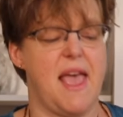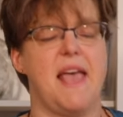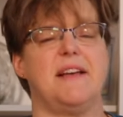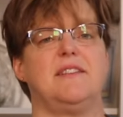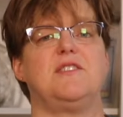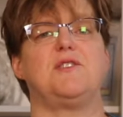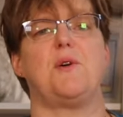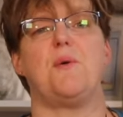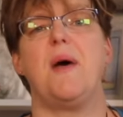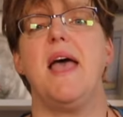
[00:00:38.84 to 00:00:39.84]
And
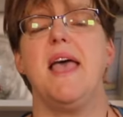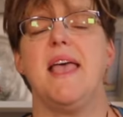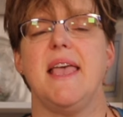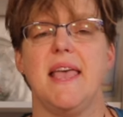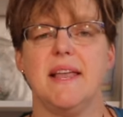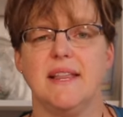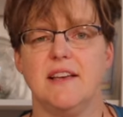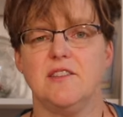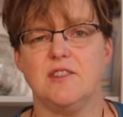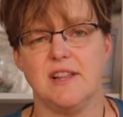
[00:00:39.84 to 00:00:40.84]
so in
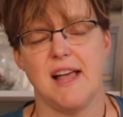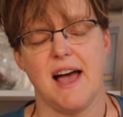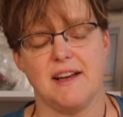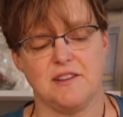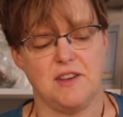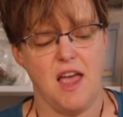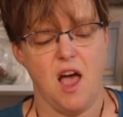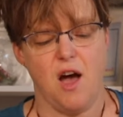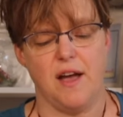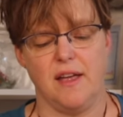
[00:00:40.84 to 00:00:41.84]
this class,
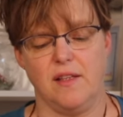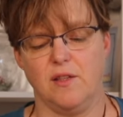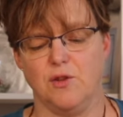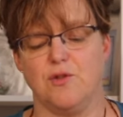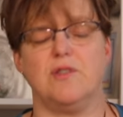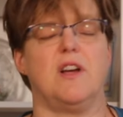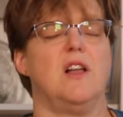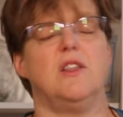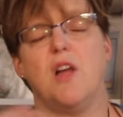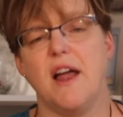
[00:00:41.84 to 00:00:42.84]
I learned
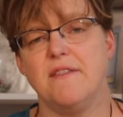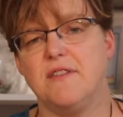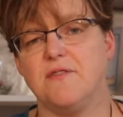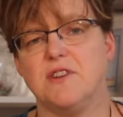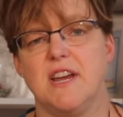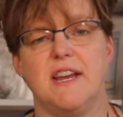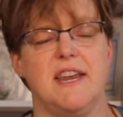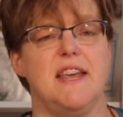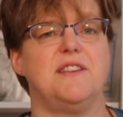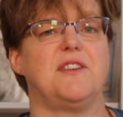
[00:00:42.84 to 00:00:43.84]
a lot of different
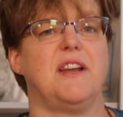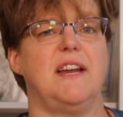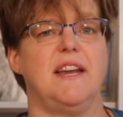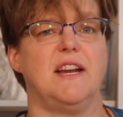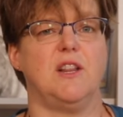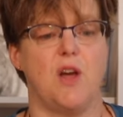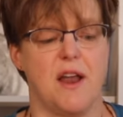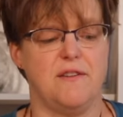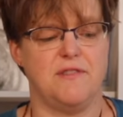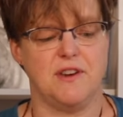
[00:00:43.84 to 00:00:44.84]
techniques and I did a
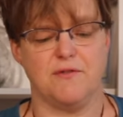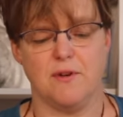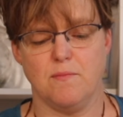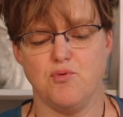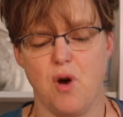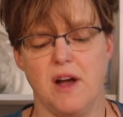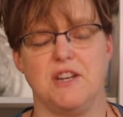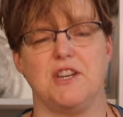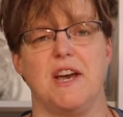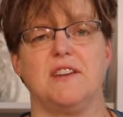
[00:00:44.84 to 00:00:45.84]
lot of different
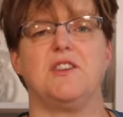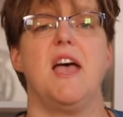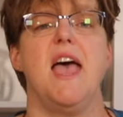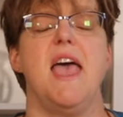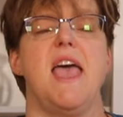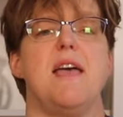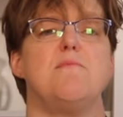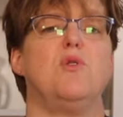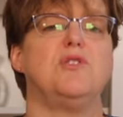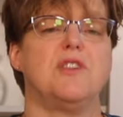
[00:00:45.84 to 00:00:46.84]
projects.
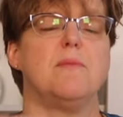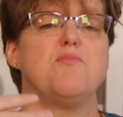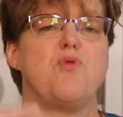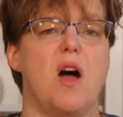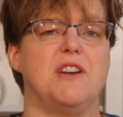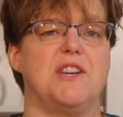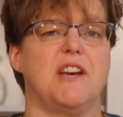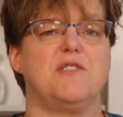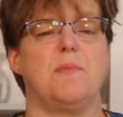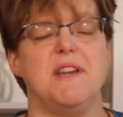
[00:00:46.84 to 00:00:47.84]
And most of the
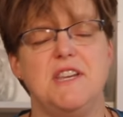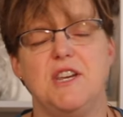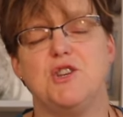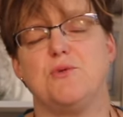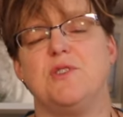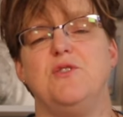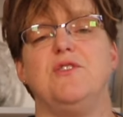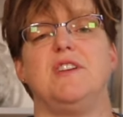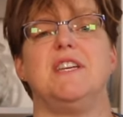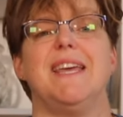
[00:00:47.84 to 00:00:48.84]
projects my teacher was
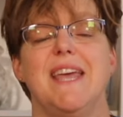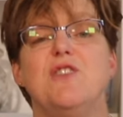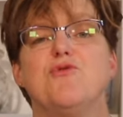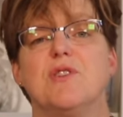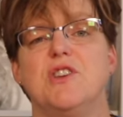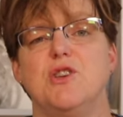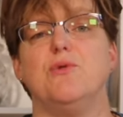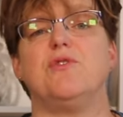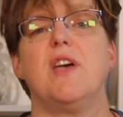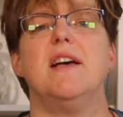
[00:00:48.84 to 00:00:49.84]
using to
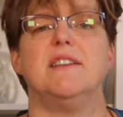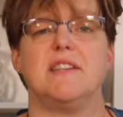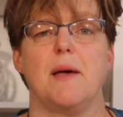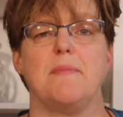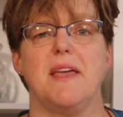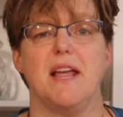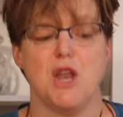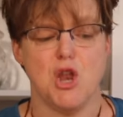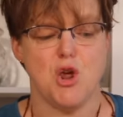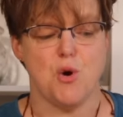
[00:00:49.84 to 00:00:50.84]
introduce
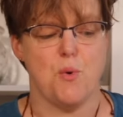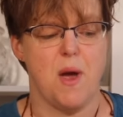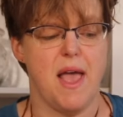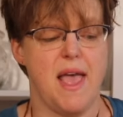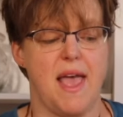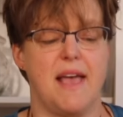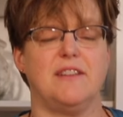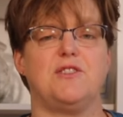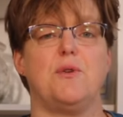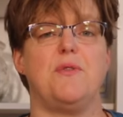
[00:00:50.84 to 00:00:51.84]
something new.
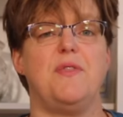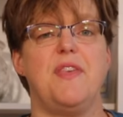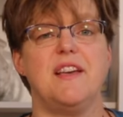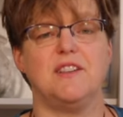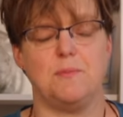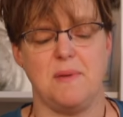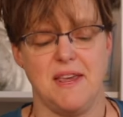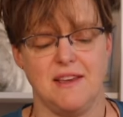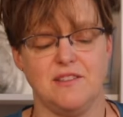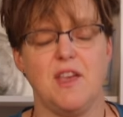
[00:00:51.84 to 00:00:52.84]
And so this
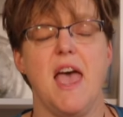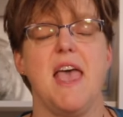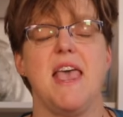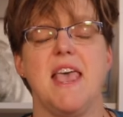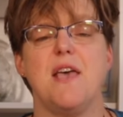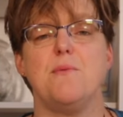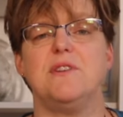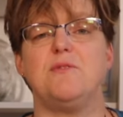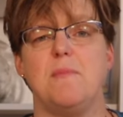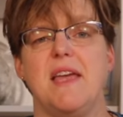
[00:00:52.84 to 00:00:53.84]
piece, it
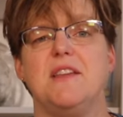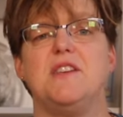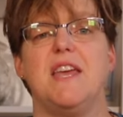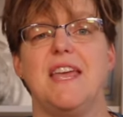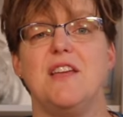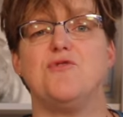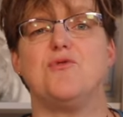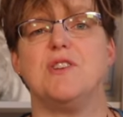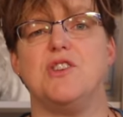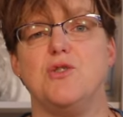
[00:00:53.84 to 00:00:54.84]
was made to
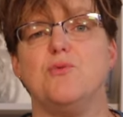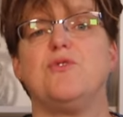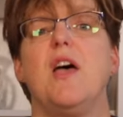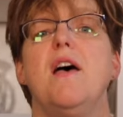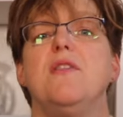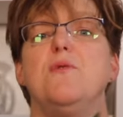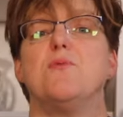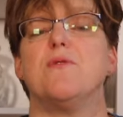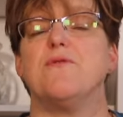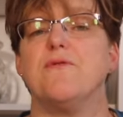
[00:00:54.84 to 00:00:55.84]
introduce the
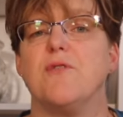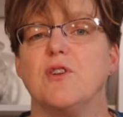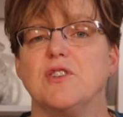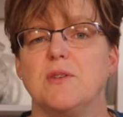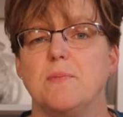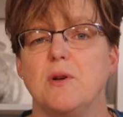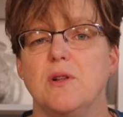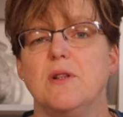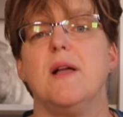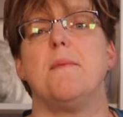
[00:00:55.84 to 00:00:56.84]

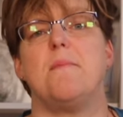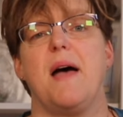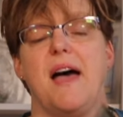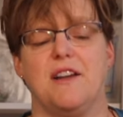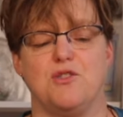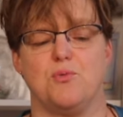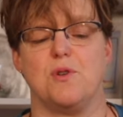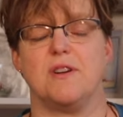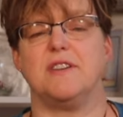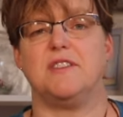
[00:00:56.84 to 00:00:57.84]
reversible
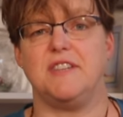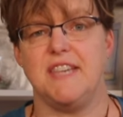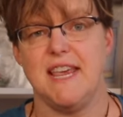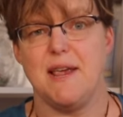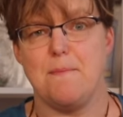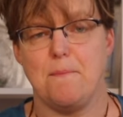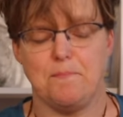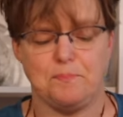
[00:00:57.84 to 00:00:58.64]
patchwork seam.